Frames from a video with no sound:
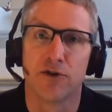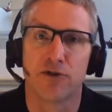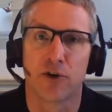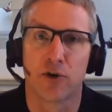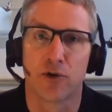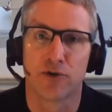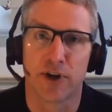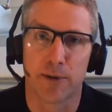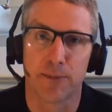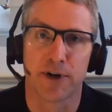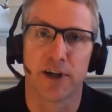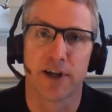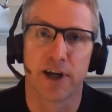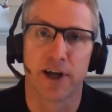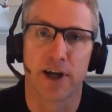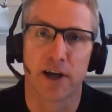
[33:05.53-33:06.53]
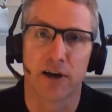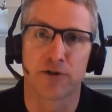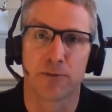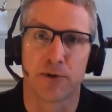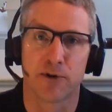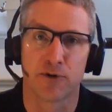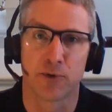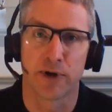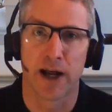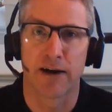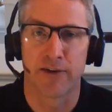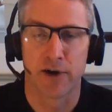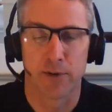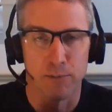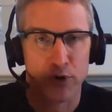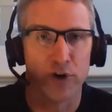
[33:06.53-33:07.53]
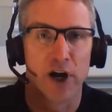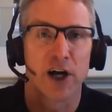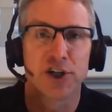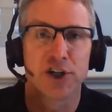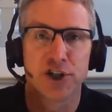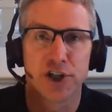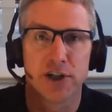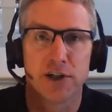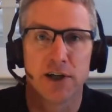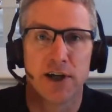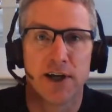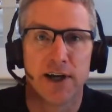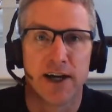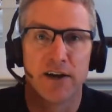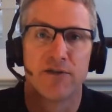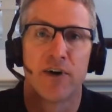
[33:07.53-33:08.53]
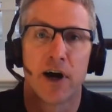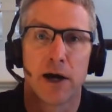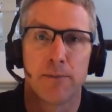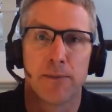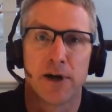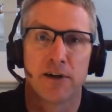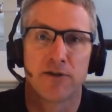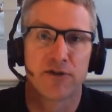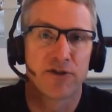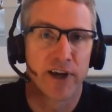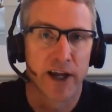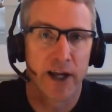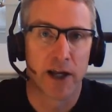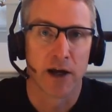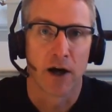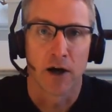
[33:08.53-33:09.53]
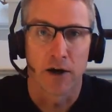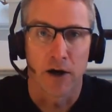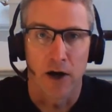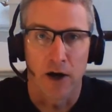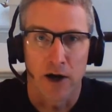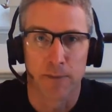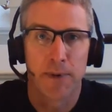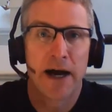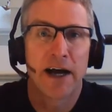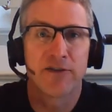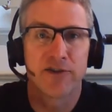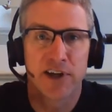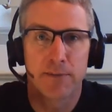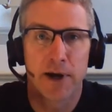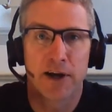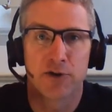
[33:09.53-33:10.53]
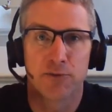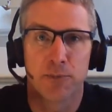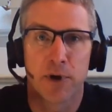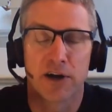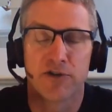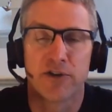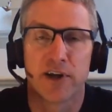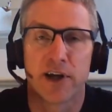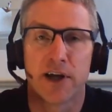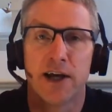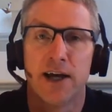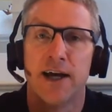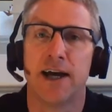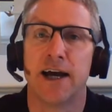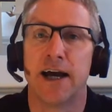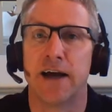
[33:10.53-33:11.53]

So typically, customers would have a production environment, say, on our capacity-based pricing,